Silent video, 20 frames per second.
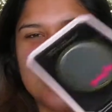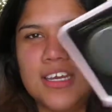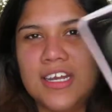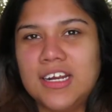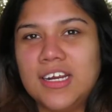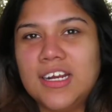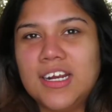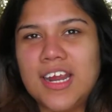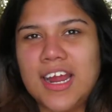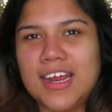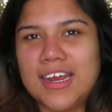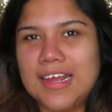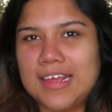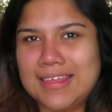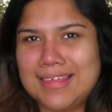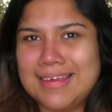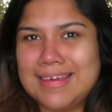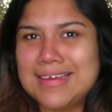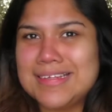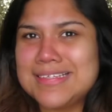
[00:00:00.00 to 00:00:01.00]
here, and I
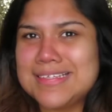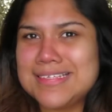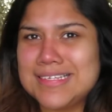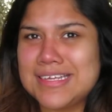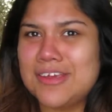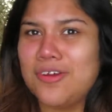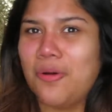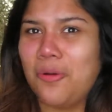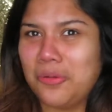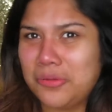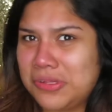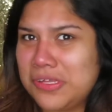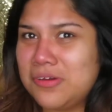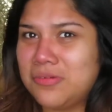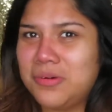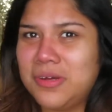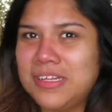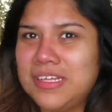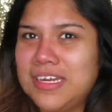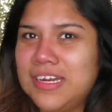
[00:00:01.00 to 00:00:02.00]
think it's the only
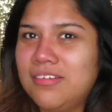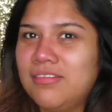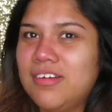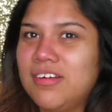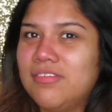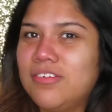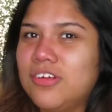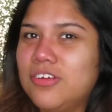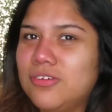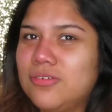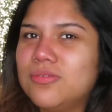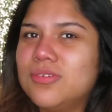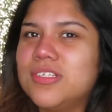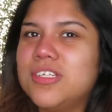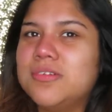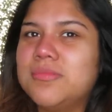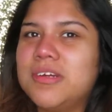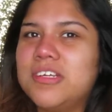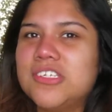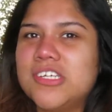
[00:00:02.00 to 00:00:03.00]
one that I've never
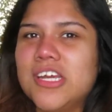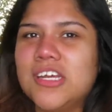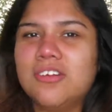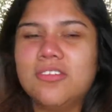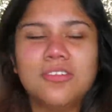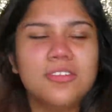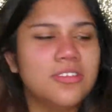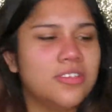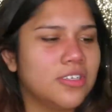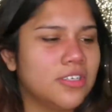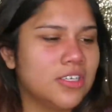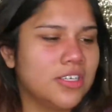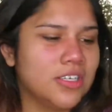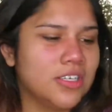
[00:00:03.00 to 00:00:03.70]
used in my channel.